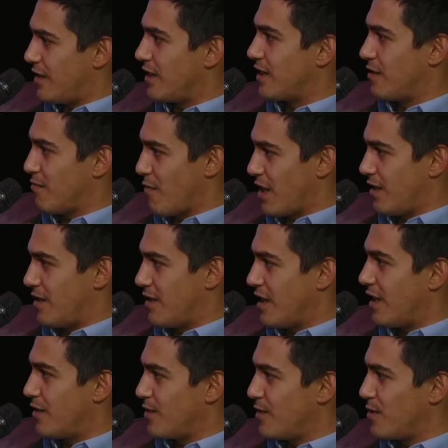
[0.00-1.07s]
that are better than
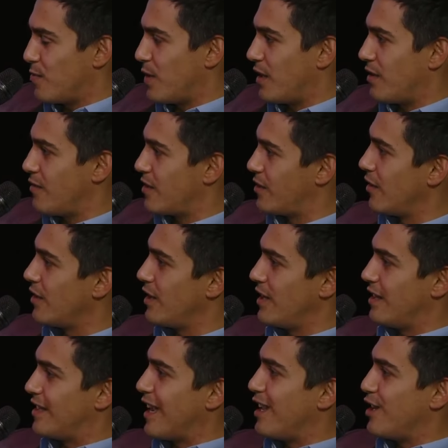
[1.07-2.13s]
others, but there is not
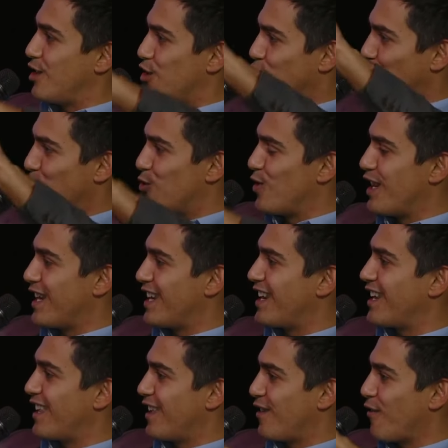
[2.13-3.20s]
like that
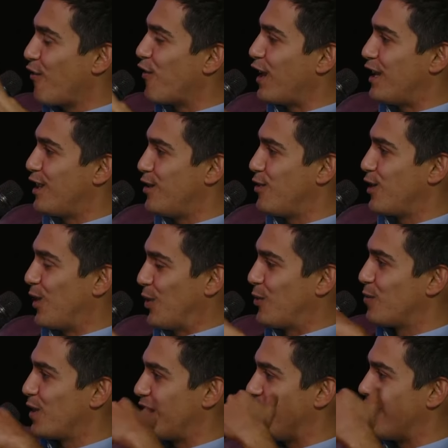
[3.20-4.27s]
unique thing that you can
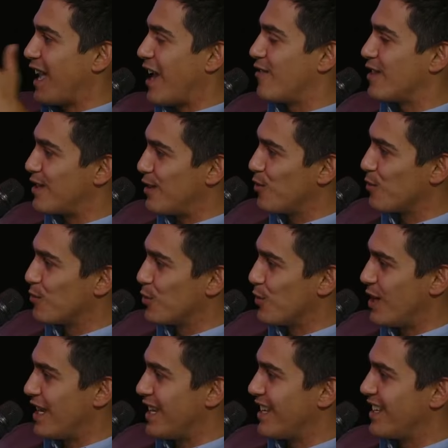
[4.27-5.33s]
open like every single
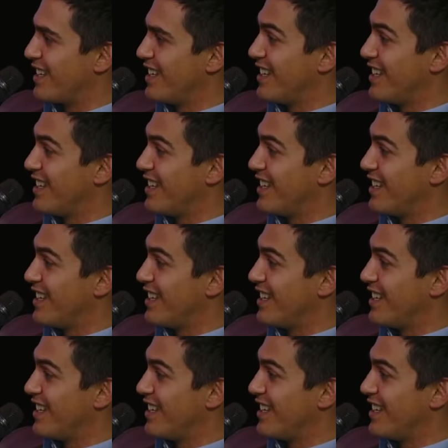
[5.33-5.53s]
morning